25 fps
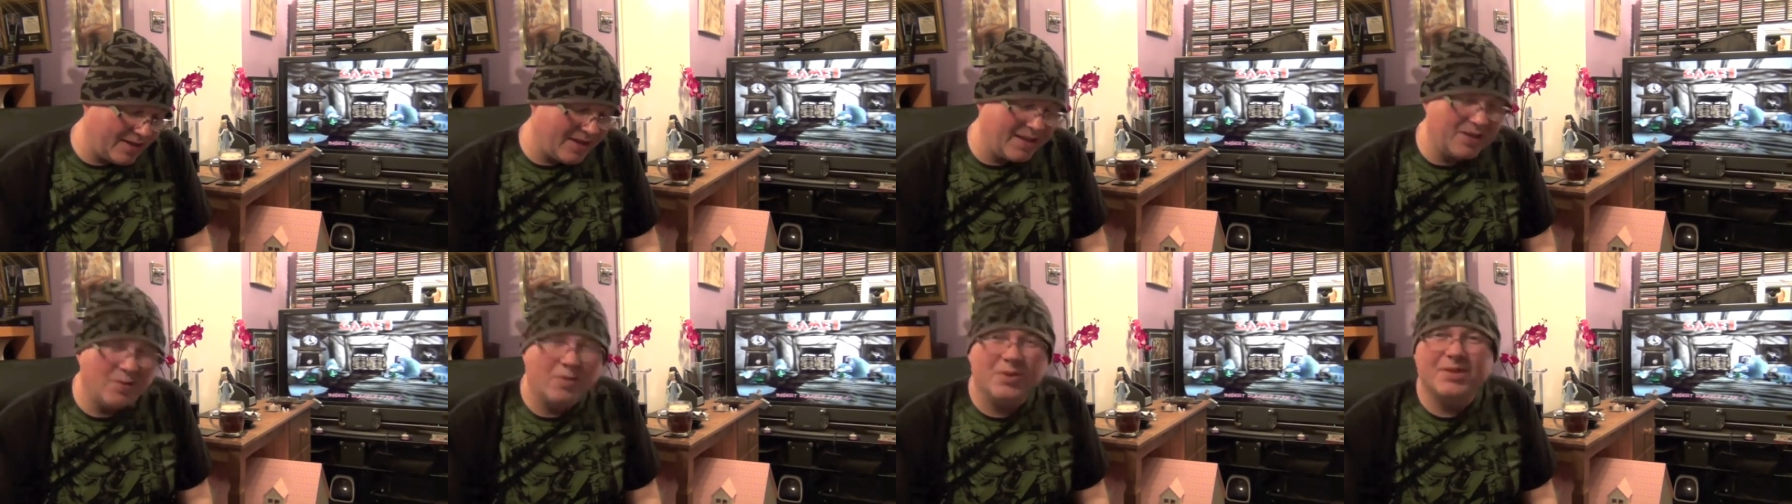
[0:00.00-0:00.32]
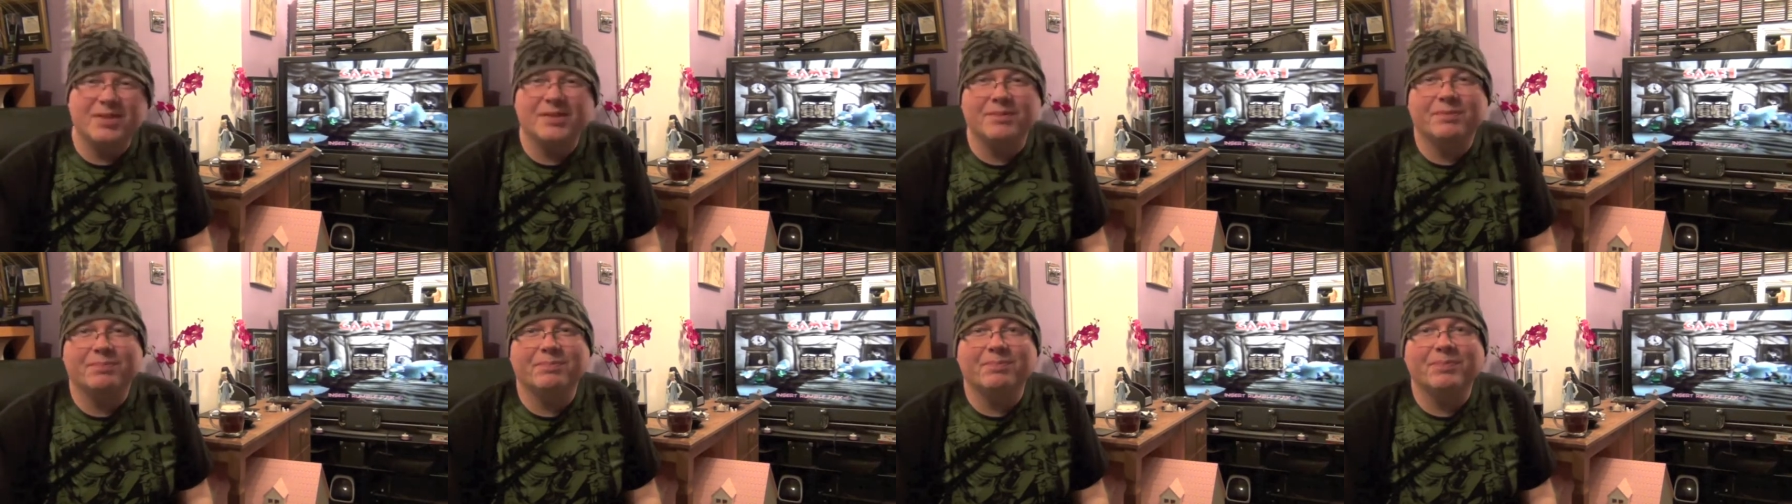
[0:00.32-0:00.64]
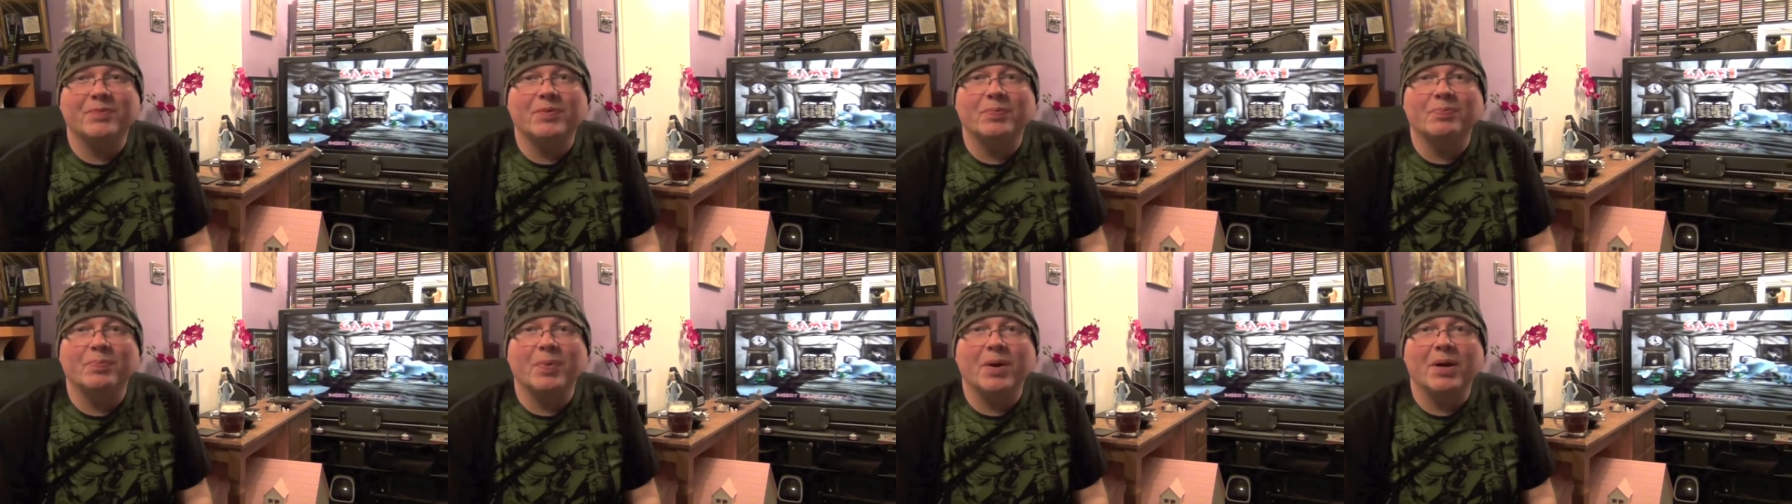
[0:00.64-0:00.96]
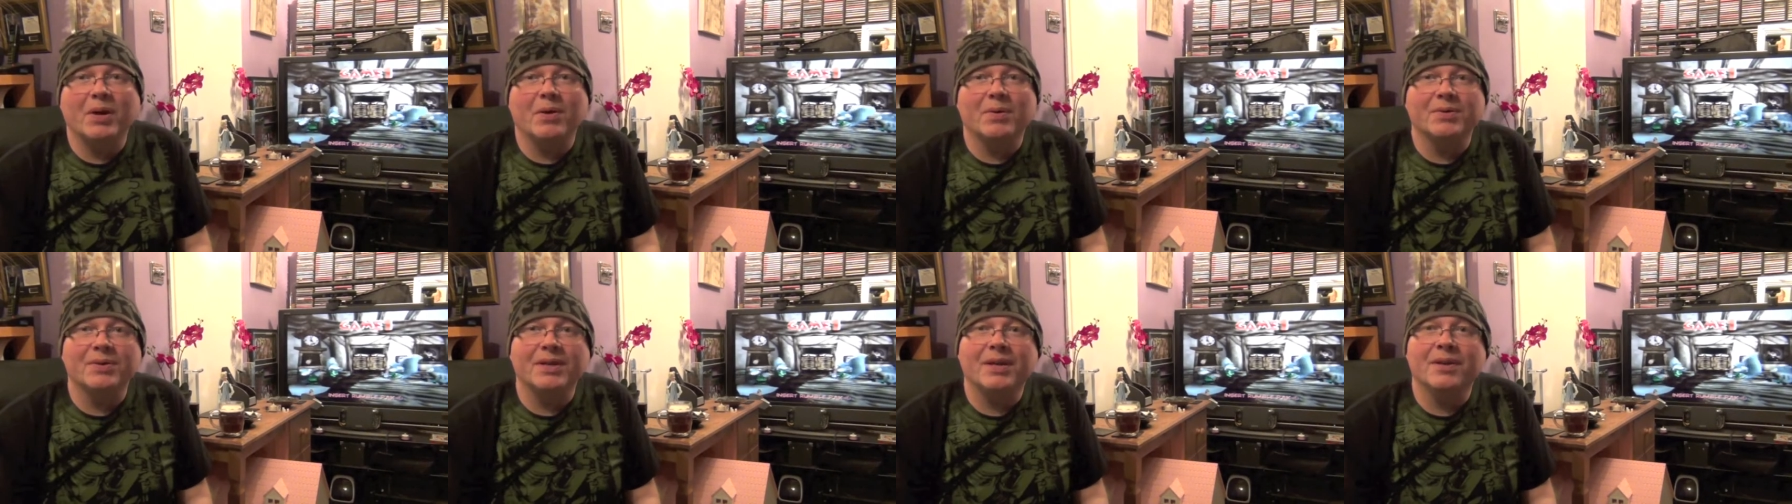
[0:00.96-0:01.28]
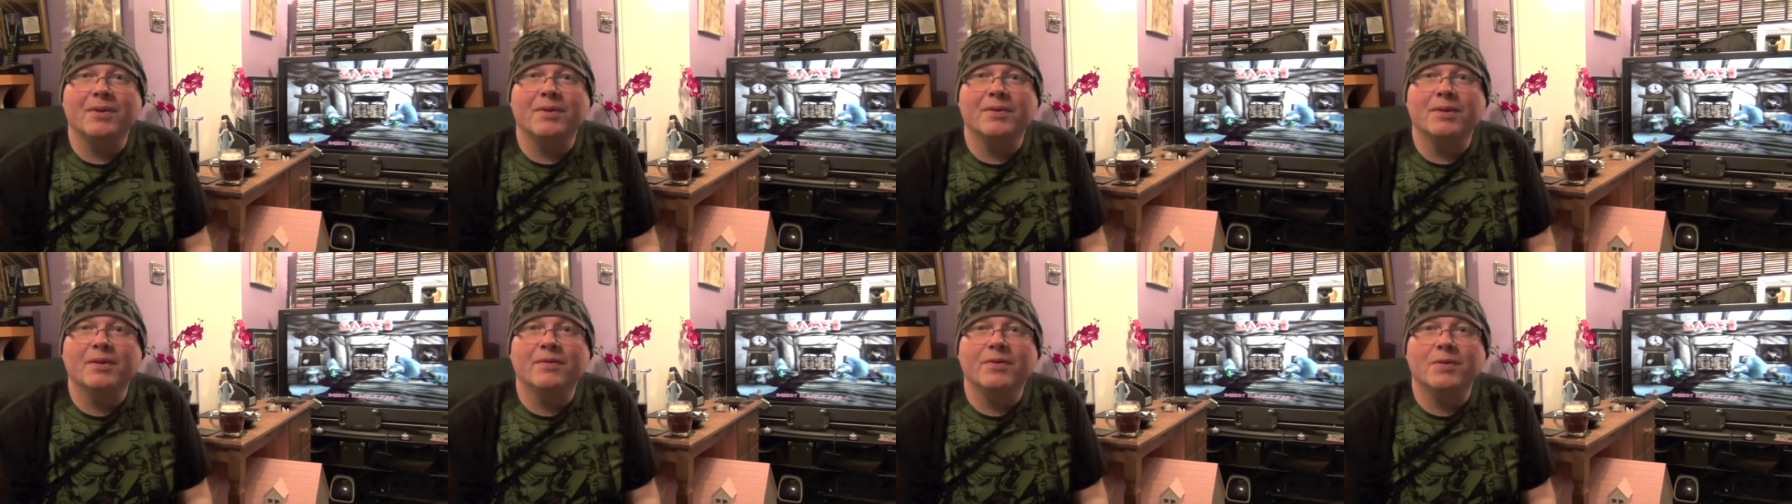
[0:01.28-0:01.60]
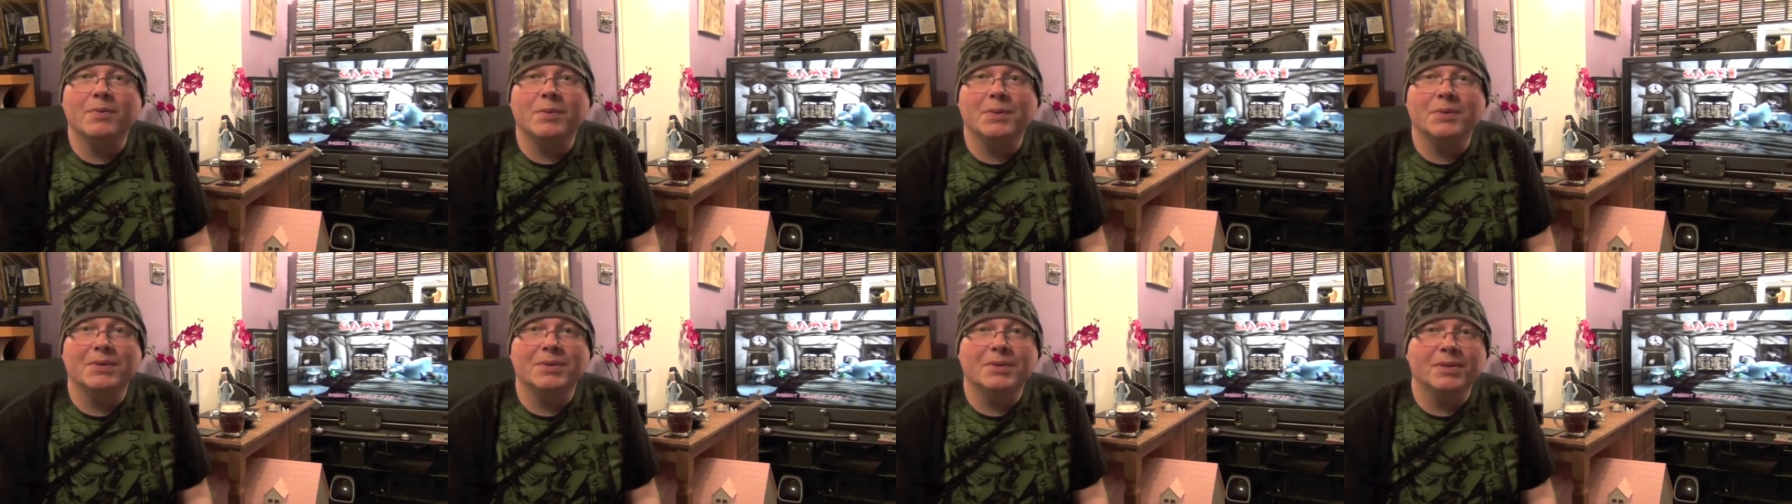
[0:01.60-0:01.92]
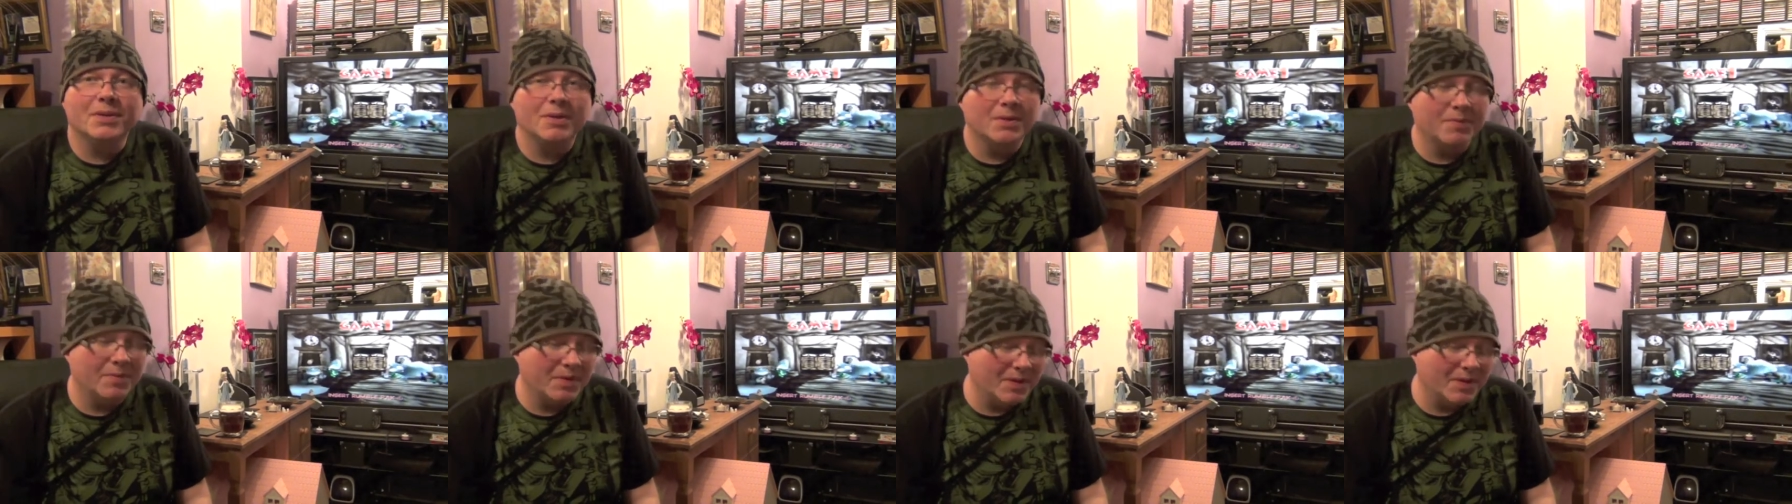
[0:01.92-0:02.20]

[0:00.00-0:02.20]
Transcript: you can always buy it or download it if you want to.